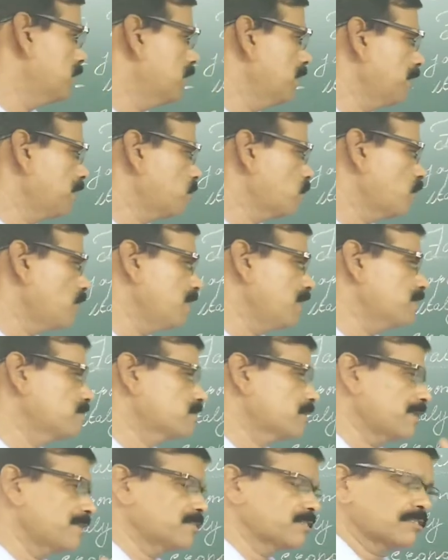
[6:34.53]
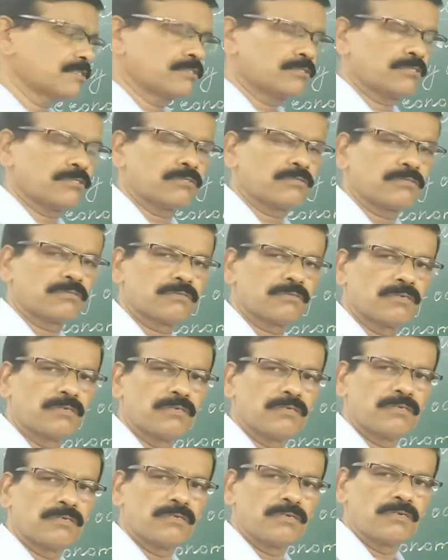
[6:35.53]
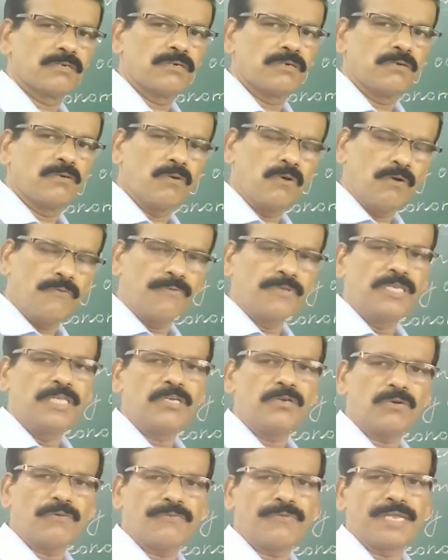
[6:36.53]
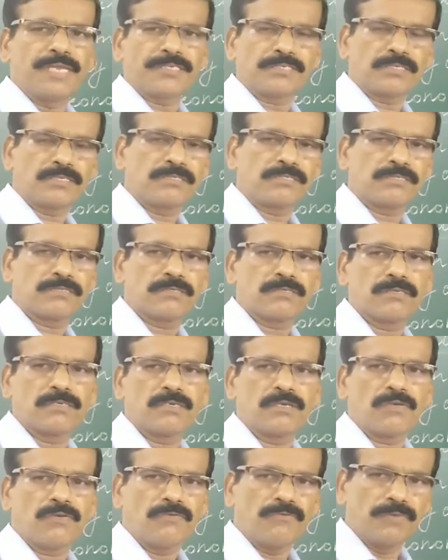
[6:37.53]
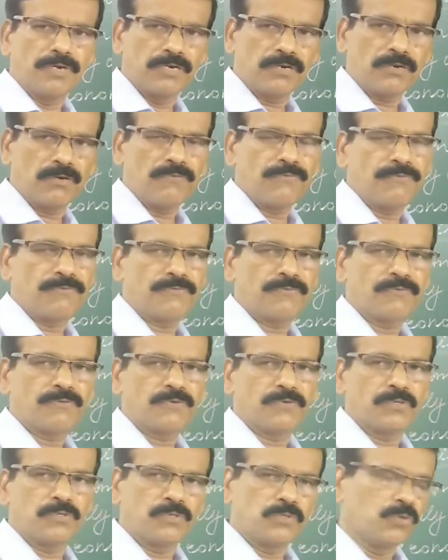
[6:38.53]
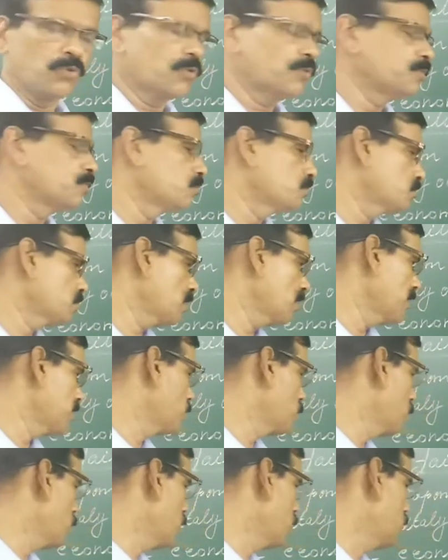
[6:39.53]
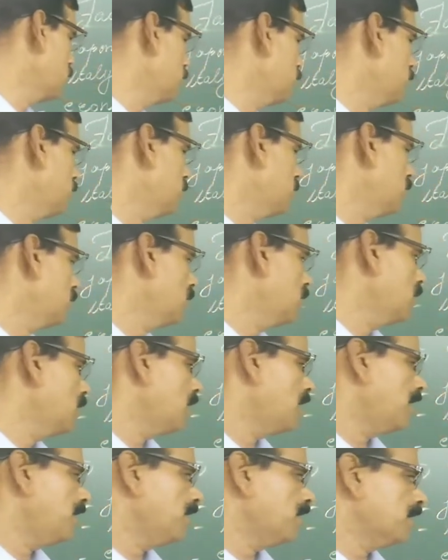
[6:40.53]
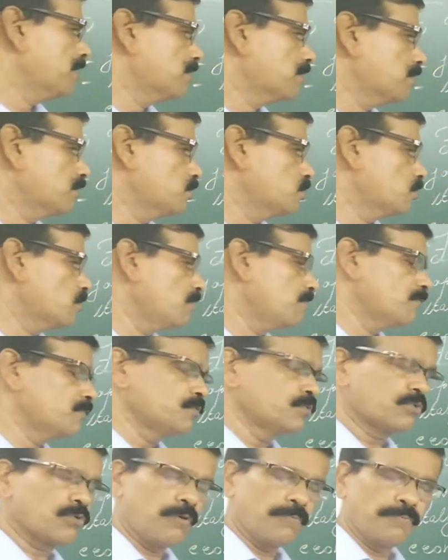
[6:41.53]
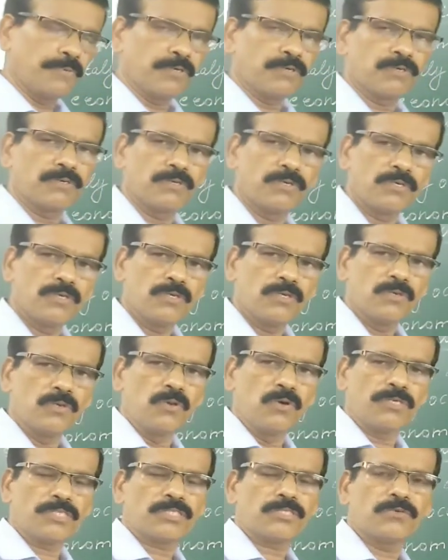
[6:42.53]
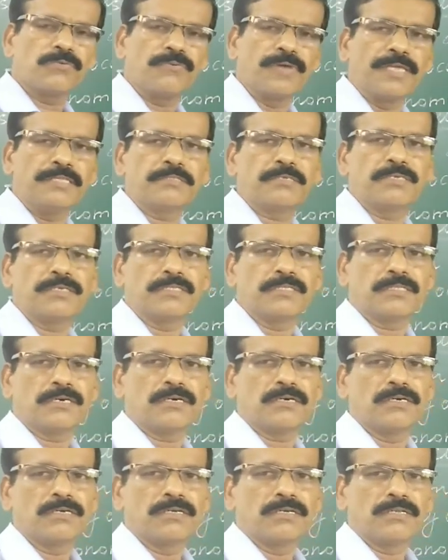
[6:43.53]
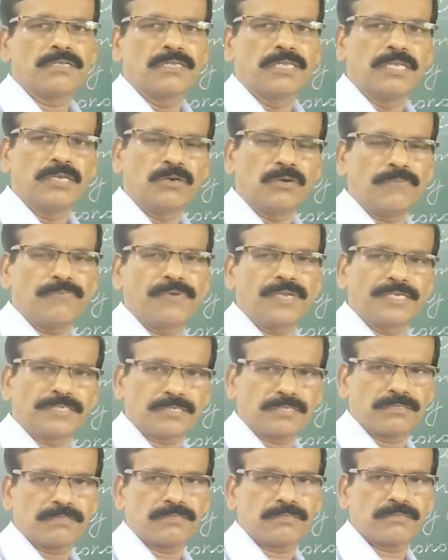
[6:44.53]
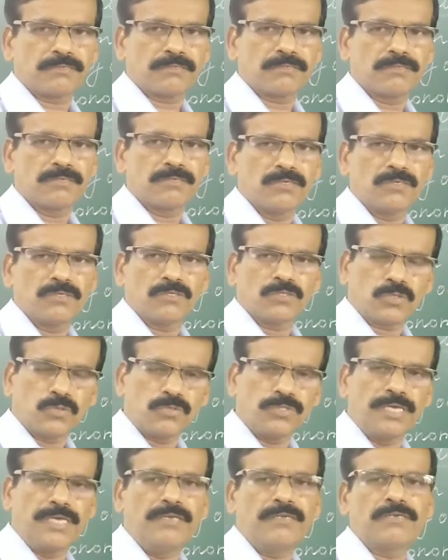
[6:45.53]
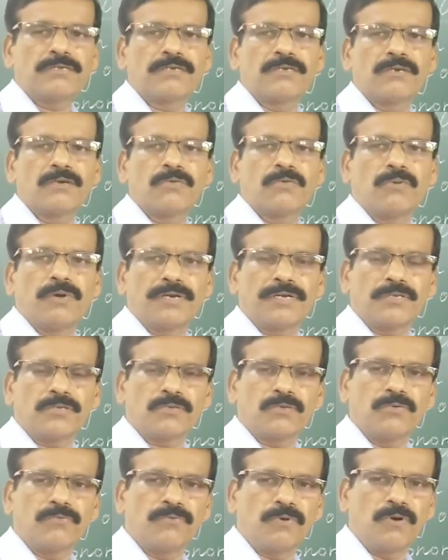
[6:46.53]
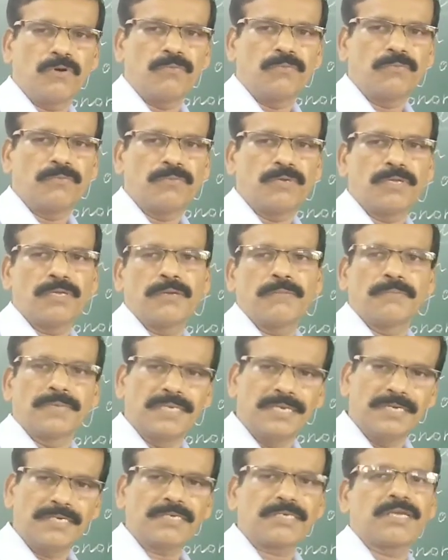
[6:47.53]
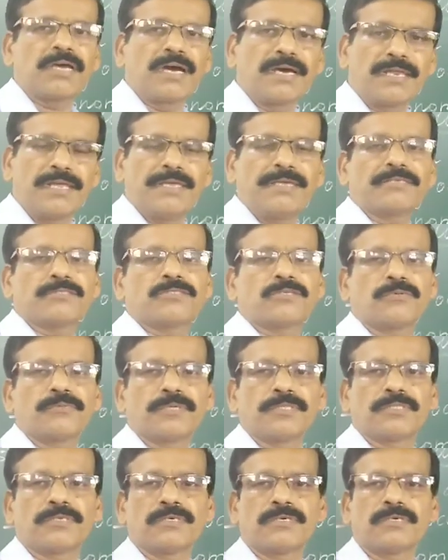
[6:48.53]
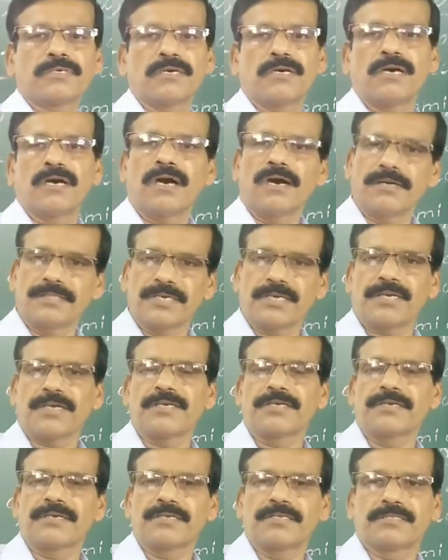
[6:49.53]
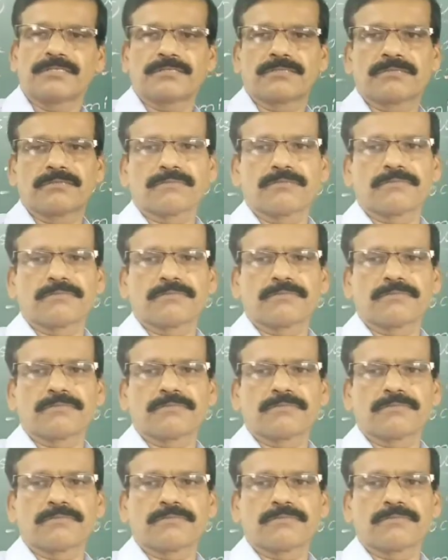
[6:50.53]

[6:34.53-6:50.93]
the economic sanctions of League of Nations were of no use at all. And the countries of Europe lost faith in the League of Nations. So they wanted to form military alliance with other countries.